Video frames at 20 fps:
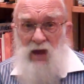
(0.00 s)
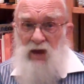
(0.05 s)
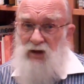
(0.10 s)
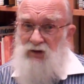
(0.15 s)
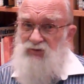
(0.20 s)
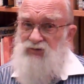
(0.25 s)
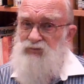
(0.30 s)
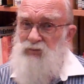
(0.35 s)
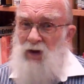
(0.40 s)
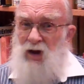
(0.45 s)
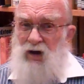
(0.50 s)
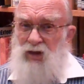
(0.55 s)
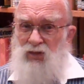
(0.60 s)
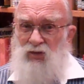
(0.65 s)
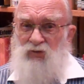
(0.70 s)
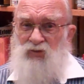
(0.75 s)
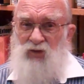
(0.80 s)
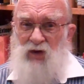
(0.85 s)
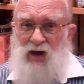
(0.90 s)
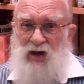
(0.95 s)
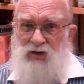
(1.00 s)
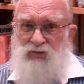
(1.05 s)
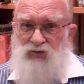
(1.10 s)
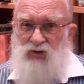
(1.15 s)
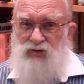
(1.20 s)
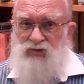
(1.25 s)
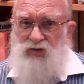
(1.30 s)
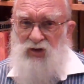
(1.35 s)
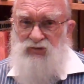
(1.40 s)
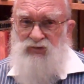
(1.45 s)
In spite of the fact
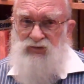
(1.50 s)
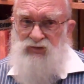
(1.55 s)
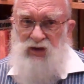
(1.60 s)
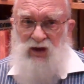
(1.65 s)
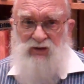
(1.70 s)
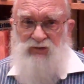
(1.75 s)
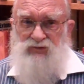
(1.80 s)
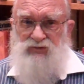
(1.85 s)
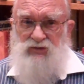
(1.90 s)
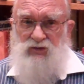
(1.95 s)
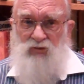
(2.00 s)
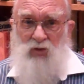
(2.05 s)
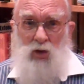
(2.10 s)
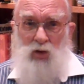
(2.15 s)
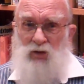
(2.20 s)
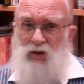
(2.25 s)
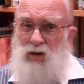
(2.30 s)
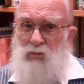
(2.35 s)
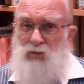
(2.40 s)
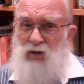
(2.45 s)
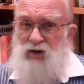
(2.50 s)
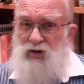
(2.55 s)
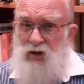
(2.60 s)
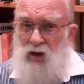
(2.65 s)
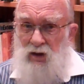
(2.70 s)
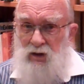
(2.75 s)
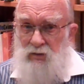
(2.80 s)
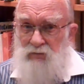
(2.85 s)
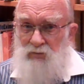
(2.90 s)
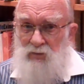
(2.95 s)
that such tests have already been
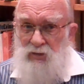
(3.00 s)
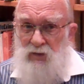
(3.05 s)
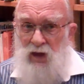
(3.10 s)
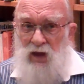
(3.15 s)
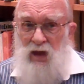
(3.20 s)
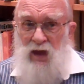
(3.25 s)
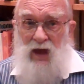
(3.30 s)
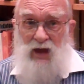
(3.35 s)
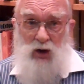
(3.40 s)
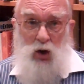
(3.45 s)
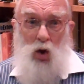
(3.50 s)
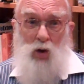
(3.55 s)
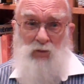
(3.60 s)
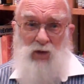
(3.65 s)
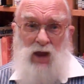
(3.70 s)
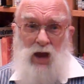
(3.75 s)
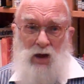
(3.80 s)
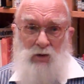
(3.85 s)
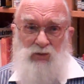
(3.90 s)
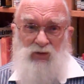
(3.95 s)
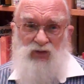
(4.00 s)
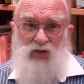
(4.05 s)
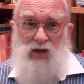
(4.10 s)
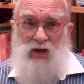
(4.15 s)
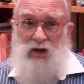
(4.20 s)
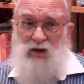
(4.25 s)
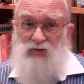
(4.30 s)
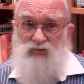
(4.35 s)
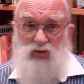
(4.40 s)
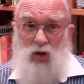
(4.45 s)
done, and
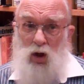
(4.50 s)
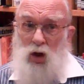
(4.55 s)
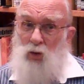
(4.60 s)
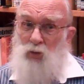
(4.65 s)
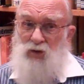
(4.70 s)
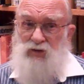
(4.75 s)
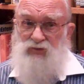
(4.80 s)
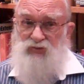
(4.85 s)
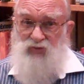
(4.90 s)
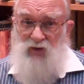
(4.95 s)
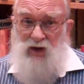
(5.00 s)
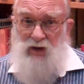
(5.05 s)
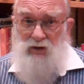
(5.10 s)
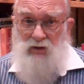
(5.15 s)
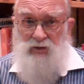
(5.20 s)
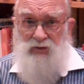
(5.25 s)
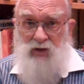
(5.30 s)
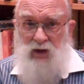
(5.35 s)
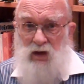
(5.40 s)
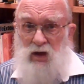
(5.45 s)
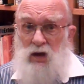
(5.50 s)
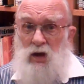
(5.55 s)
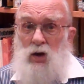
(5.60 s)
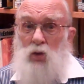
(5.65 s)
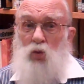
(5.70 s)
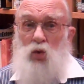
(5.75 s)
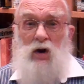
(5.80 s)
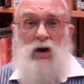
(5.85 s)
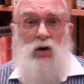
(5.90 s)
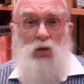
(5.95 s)
homeopathy has always failed,
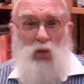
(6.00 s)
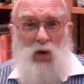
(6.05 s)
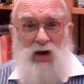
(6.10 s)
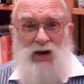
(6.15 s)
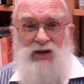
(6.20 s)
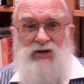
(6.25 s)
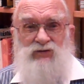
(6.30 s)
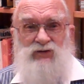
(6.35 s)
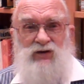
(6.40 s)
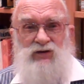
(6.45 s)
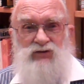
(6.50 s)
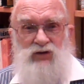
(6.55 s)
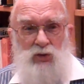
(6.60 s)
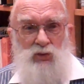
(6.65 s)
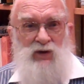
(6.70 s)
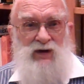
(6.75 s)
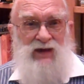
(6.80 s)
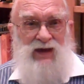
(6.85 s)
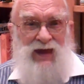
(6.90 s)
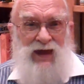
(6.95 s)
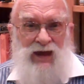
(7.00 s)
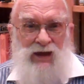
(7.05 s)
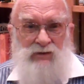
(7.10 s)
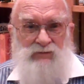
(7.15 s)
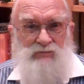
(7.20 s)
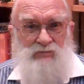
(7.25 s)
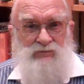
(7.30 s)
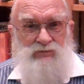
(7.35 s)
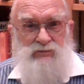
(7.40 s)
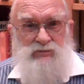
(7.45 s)
we're willing to do it
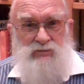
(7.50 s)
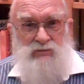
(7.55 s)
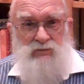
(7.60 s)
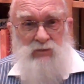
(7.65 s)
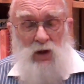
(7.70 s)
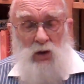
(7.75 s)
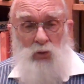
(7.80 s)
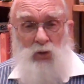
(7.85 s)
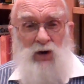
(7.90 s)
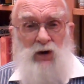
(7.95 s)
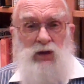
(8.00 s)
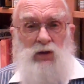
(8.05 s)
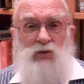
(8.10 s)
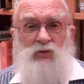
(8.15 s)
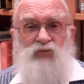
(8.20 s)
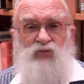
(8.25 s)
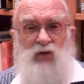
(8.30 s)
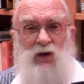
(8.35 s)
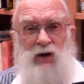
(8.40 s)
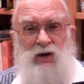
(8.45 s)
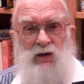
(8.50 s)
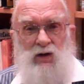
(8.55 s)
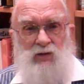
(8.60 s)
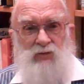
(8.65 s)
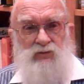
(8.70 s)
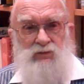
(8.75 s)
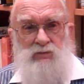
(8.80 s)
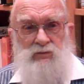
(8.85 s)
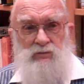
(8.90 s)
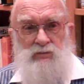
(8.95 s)
again. What are you afraid
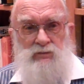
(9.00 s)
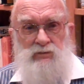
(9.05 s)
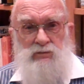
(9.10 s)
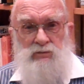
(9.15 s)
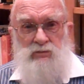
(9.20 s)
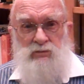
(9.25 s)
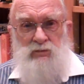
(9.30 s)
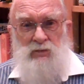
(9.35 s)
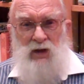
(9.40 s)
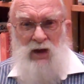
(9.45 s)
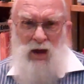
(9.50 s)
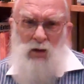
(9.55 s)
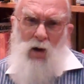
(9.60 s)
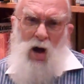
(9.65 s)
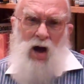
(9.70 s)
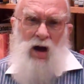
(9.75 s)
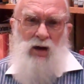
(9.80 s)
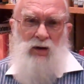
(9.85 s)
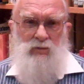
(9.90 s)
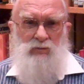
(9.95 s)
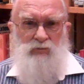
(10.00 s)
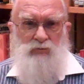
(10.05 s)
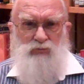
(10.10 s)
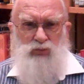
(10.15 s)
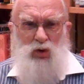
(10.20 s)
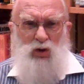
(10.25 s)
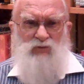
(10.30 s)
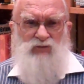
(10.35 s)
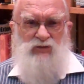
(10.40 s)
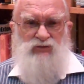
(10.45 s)
of? Come on,
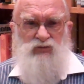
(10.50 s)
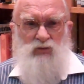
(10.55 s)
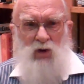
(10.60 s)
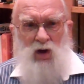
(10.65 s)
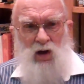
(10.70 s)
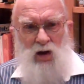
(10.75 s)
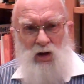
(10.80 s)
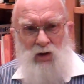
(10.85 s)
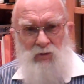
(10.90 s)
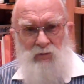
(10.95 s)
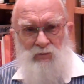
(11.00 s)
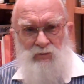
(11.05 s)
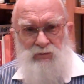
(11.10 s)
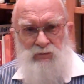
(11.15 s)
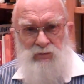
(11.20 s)
prove us wrong.